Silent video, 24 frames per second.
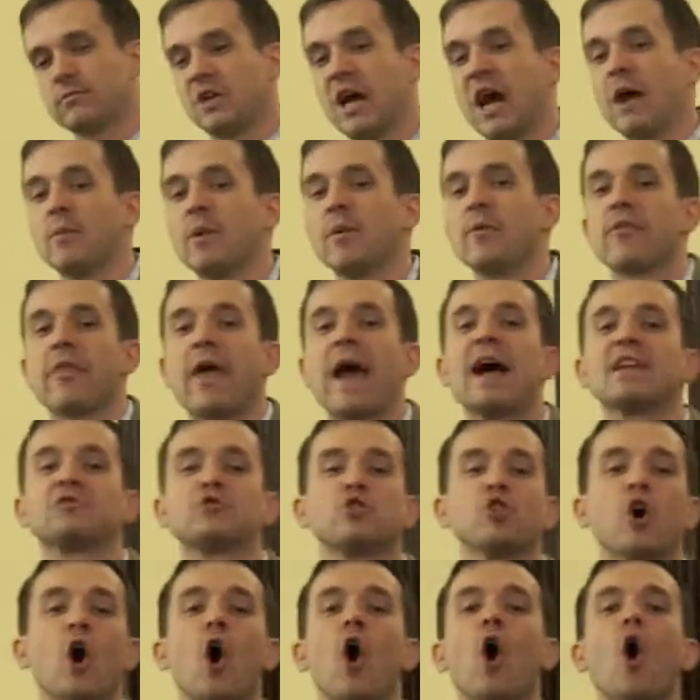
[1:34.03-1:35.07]
Now remember, that's
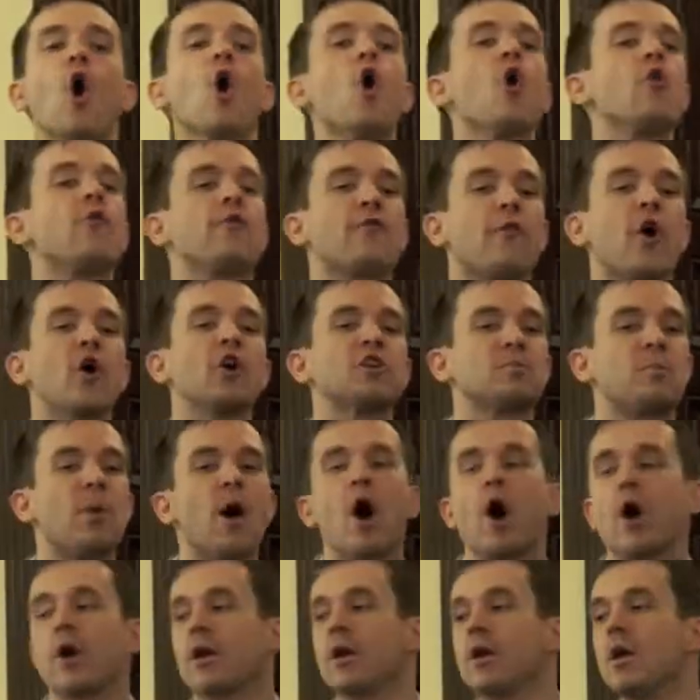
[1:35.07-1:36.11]
what the whole first
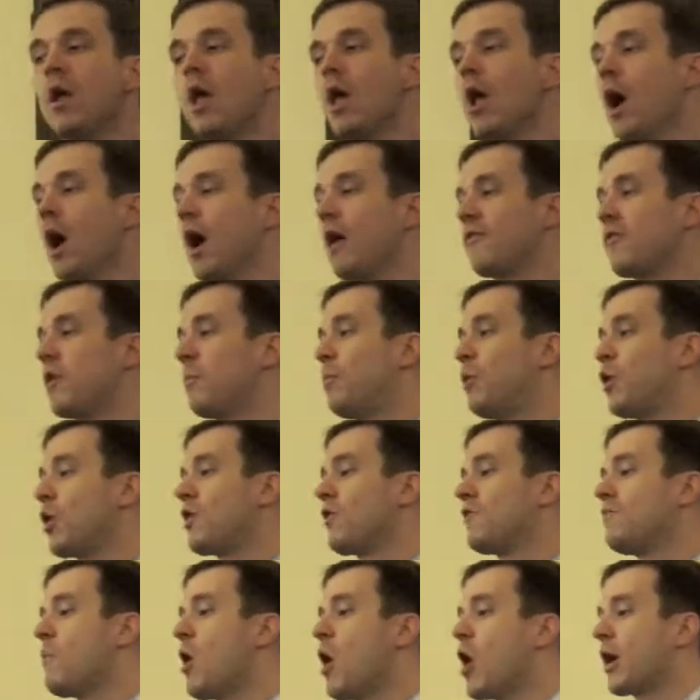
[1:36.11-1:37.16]
part of the book
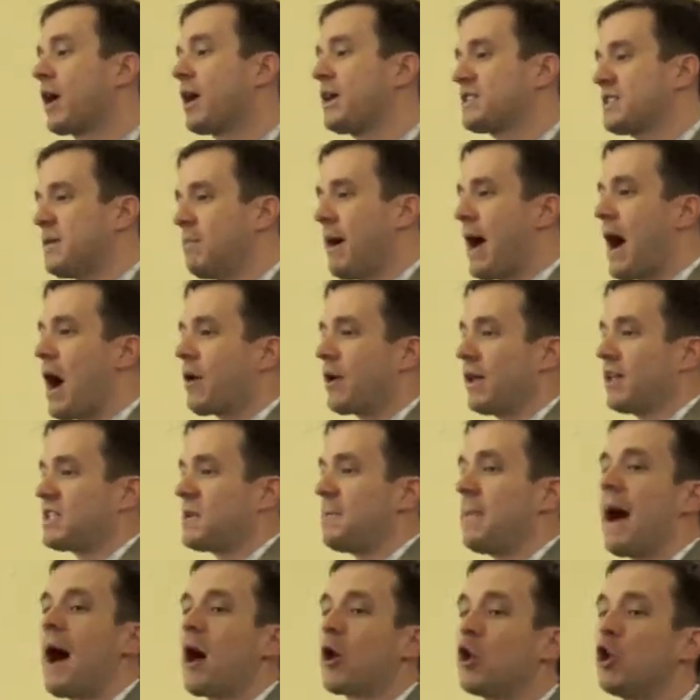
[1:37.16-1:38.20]
of Mark is about. It's
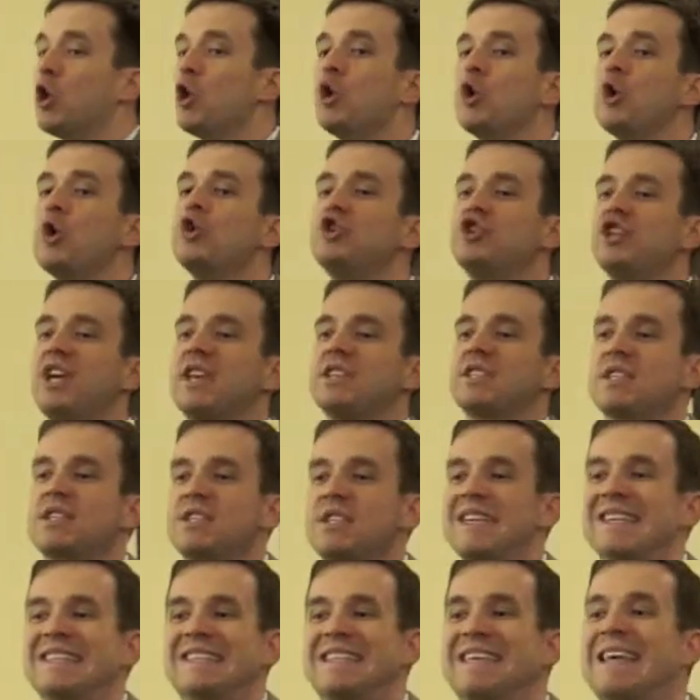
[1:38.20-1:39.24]
about who
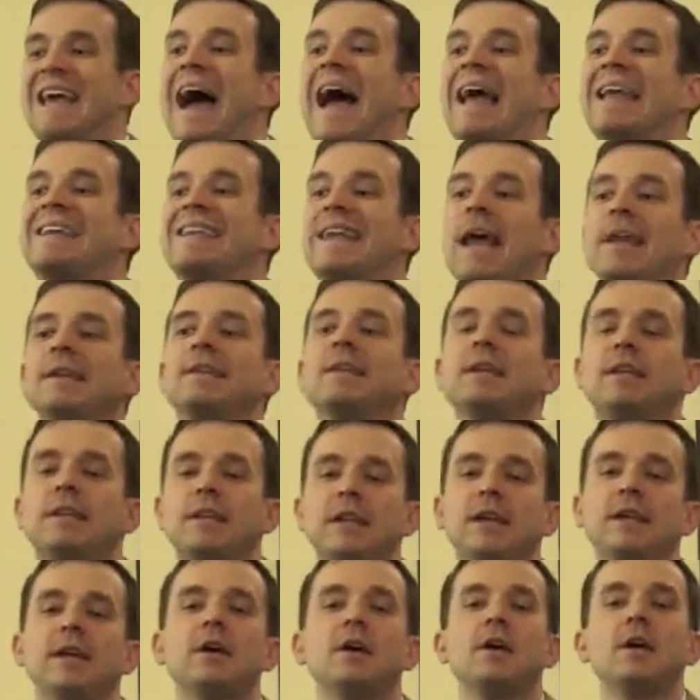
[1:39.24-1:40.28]
Jesus is, the
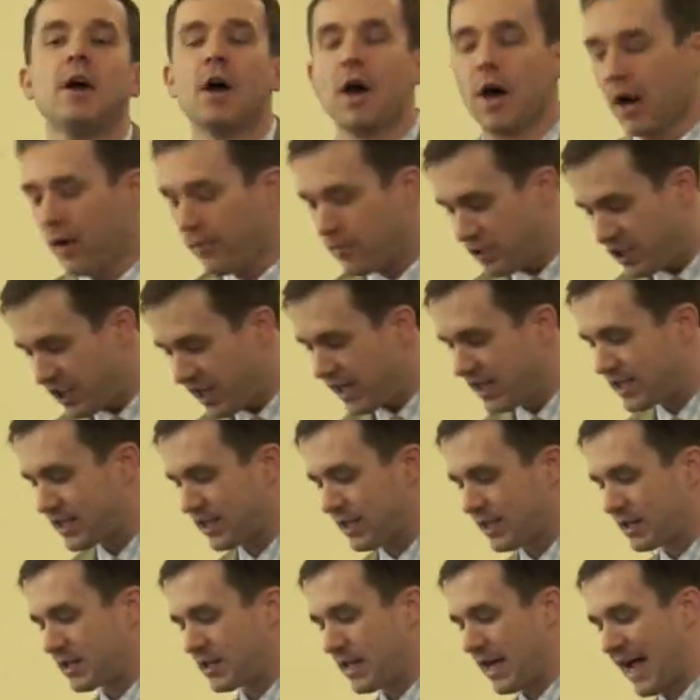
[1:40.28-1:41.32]
identity of
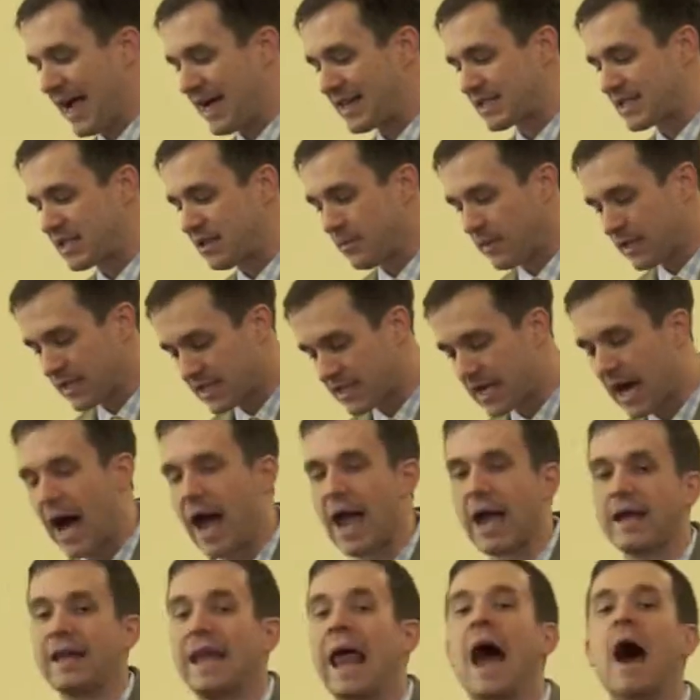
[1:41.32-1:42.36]
Jesus as the
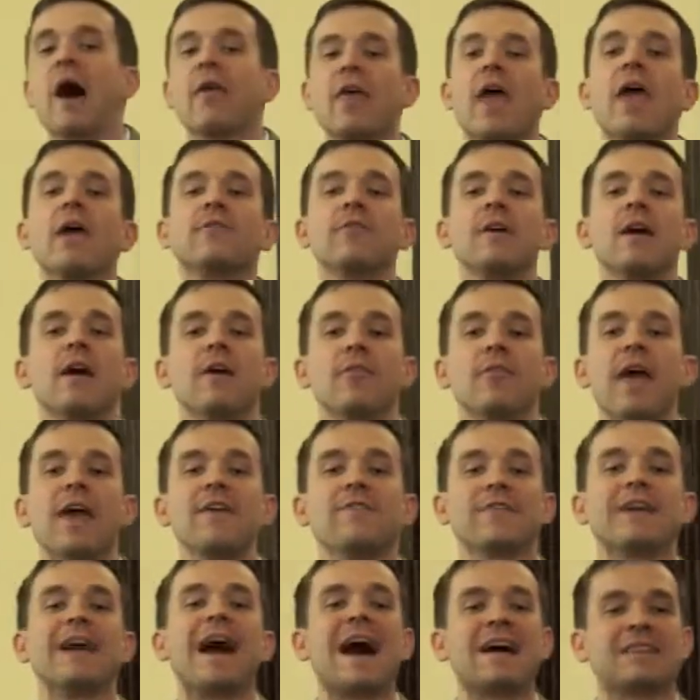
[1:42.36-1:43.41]
Messiah. Now
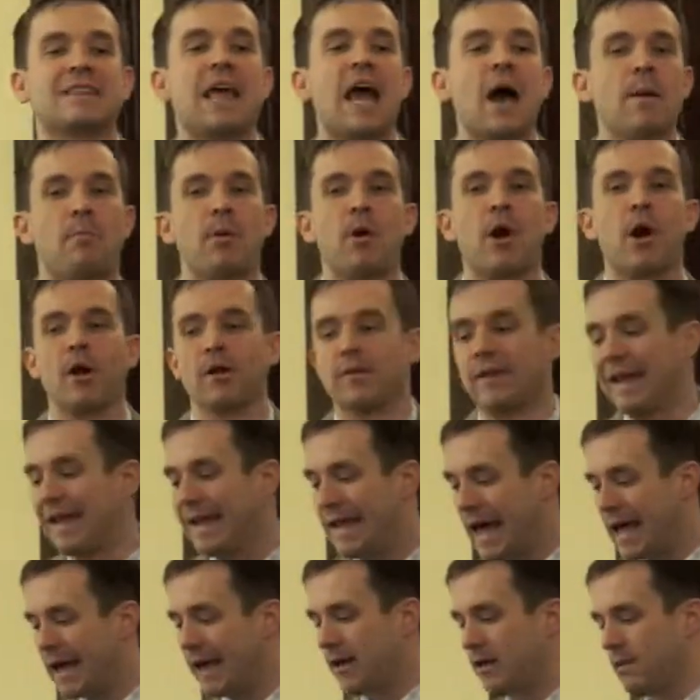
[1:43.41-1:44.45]
they've got that part. They
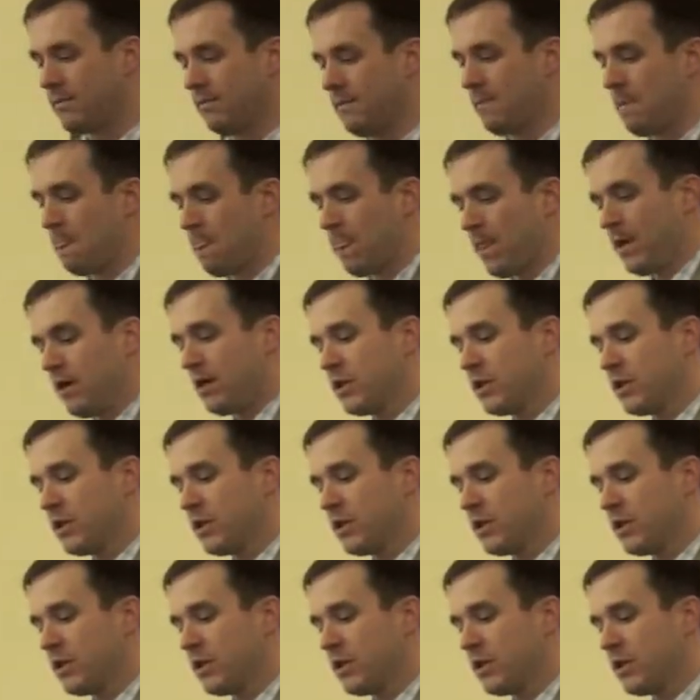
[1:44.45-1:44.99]
get it.